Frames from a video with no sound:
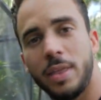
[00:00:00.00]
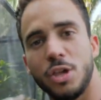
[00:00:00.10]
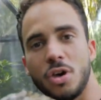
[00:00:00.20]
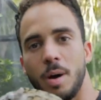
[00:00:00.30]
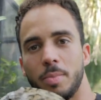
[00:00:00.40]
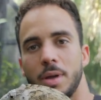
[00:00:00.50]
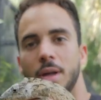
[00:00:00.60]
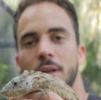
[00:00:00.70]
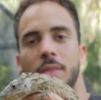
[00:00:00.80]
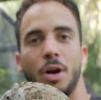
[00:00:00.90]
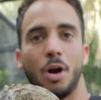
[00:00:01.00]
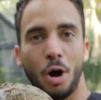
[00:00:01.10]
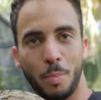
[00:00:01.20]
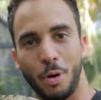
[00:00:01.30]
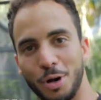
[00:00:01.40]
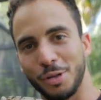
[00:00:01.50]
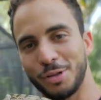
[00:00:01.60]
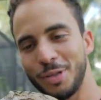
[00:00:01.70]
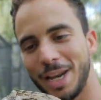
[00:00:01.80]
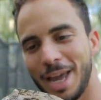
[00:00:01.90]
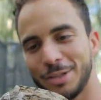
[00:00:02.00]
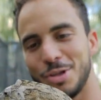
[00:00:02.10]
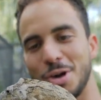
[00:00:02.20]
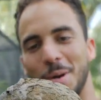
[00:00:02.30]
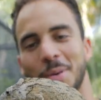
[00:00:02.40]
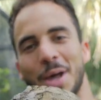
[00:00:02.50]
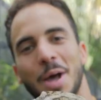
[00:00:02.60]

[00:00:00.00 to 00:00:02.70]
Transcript: and they jump. They're arboreal, so they like to jump.